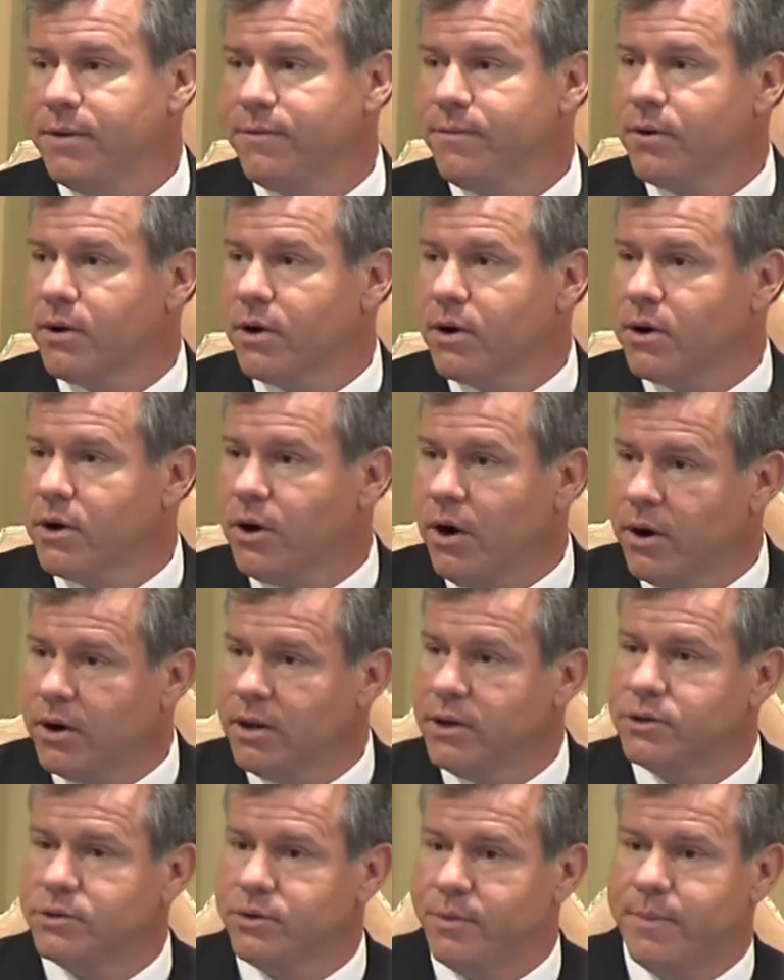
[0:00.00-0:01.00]
for
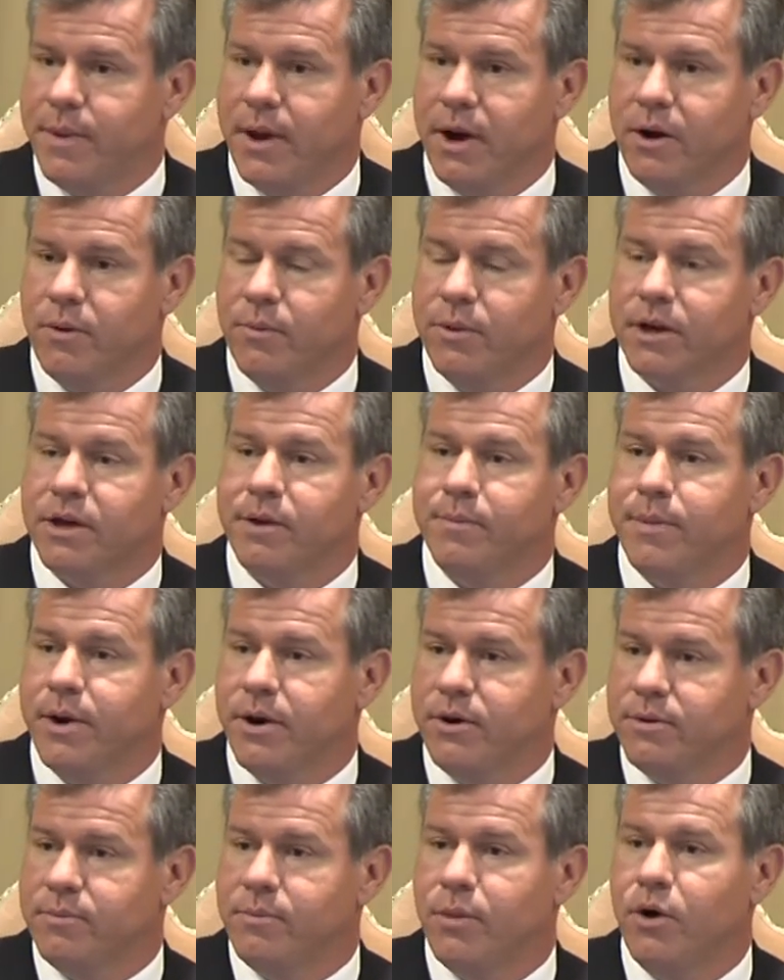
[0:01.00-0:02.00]
cartilage repair when
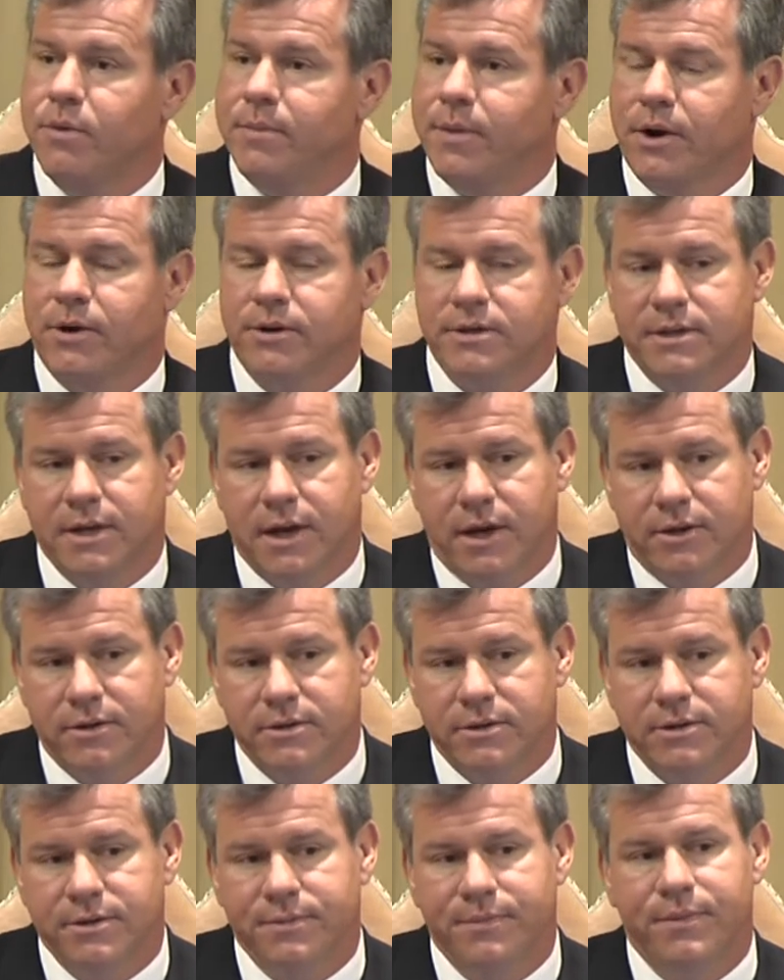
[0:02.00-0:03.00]
compared to bone marrow
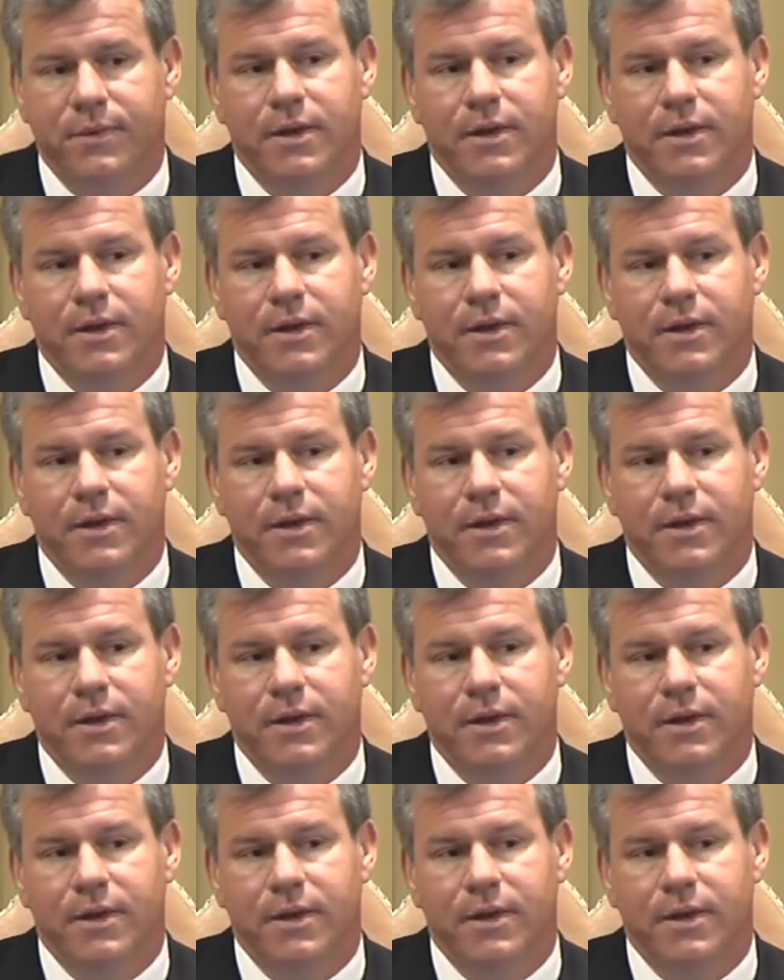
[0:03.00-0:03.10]
cells.